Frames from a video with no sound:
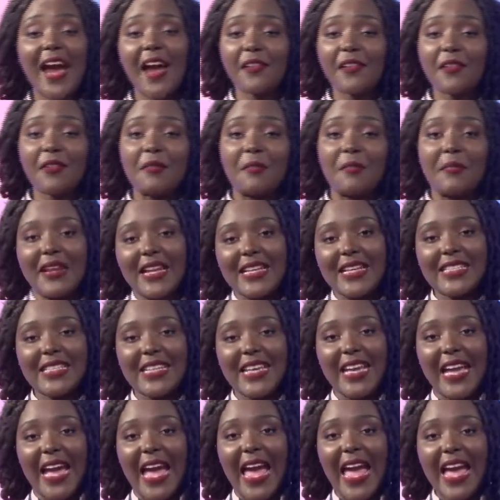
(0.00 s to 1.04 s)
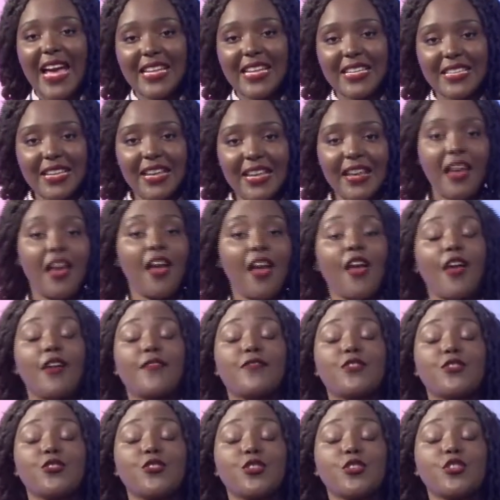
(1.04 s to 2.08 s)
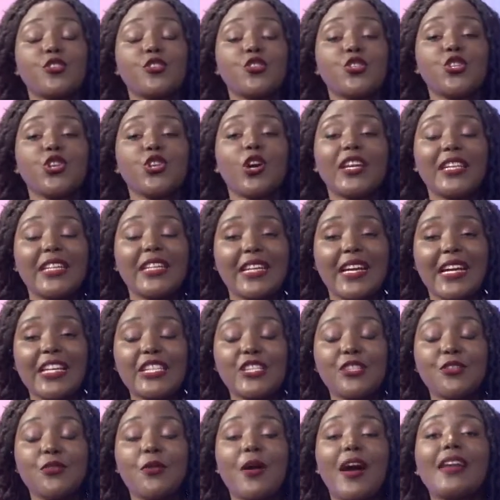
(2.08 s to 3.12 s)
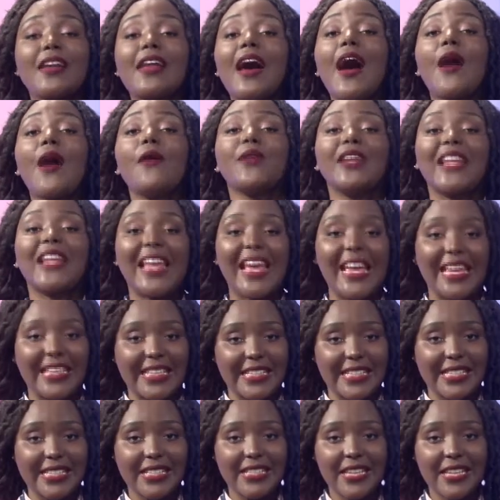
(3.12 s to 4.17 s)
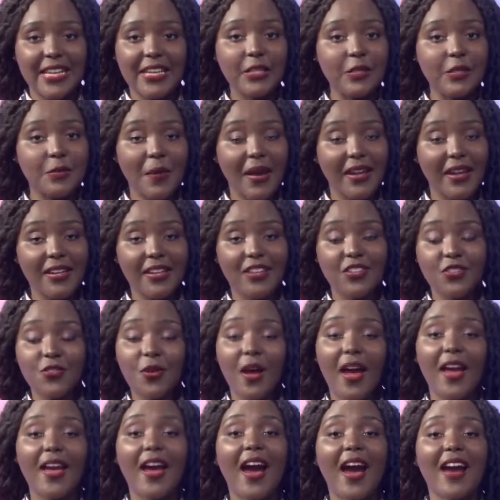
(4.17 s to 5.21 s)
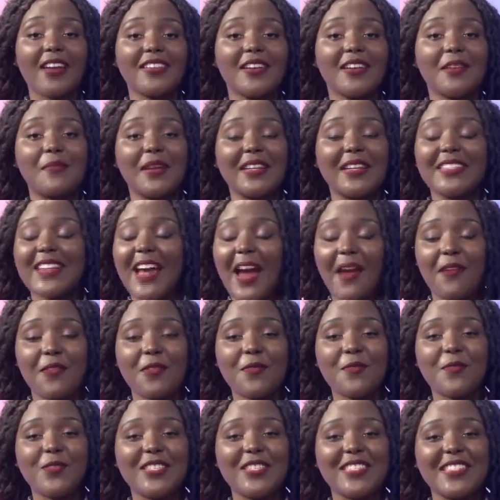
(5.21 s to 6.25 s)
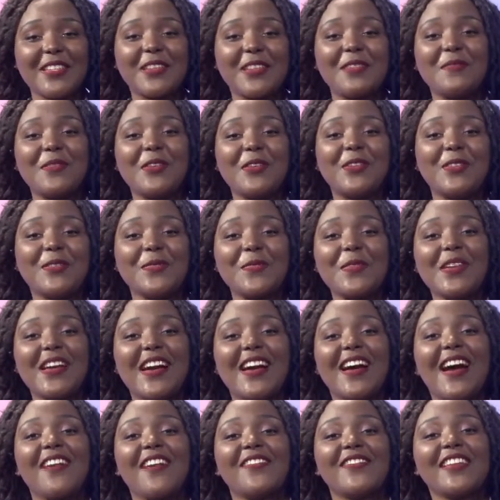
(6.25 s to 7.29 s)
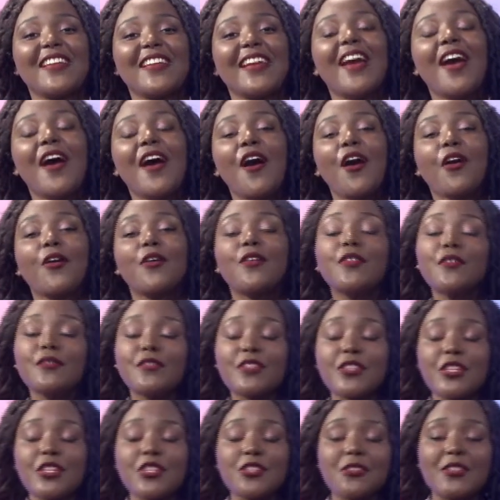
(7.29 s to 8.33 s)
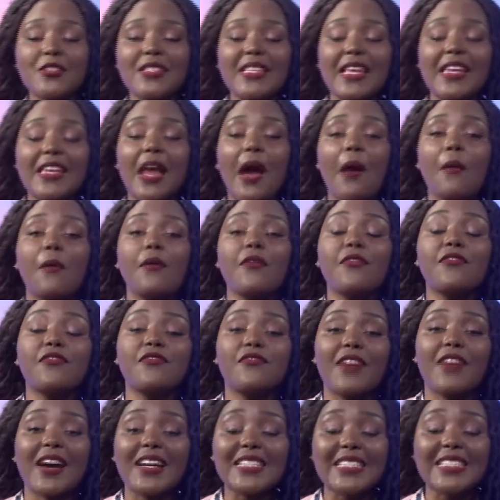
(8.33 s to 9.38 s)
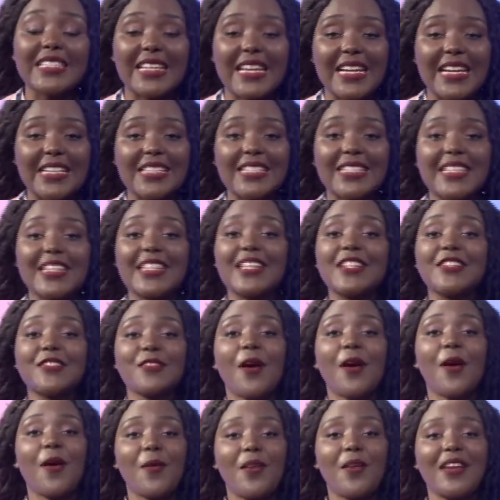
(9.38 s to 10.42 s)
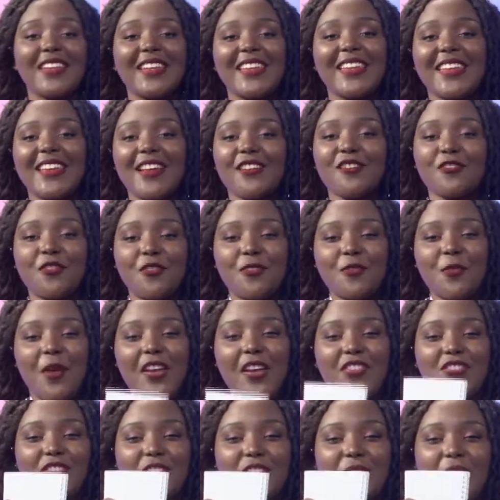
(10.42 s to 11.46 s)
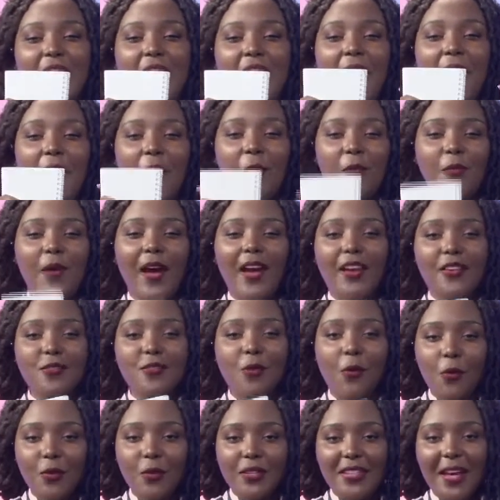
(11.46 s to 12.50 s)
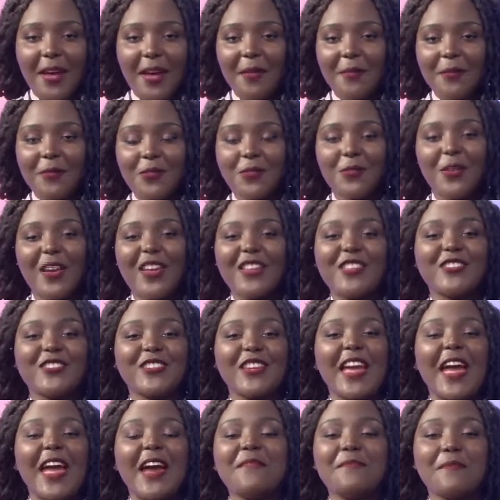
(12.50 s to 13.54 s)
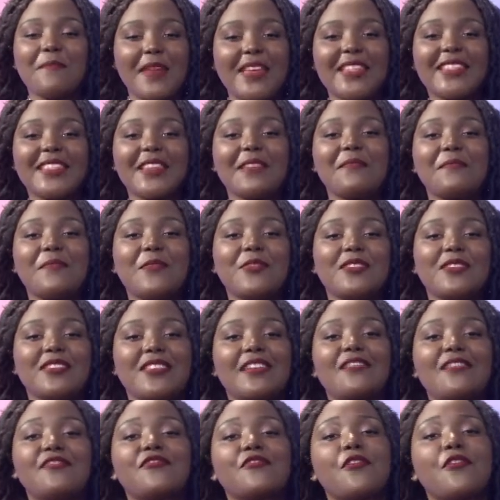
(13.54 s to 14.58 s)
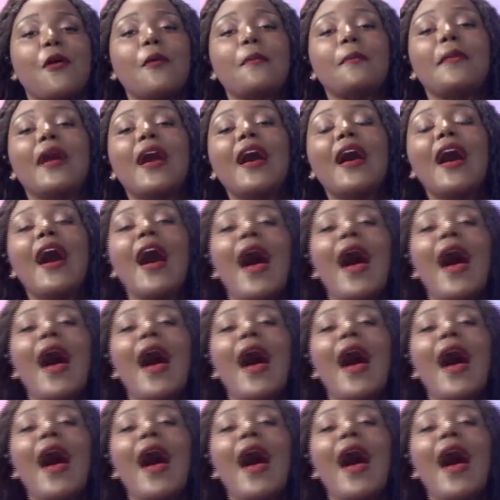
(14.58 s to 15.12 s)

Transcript: Karen Blessing. And if you're just joining us, you're an hour late. Next Monday, try harder, but karibu still, because we are having conversations, and our first guest is already here, so you are just right on time to enjoy amazing music from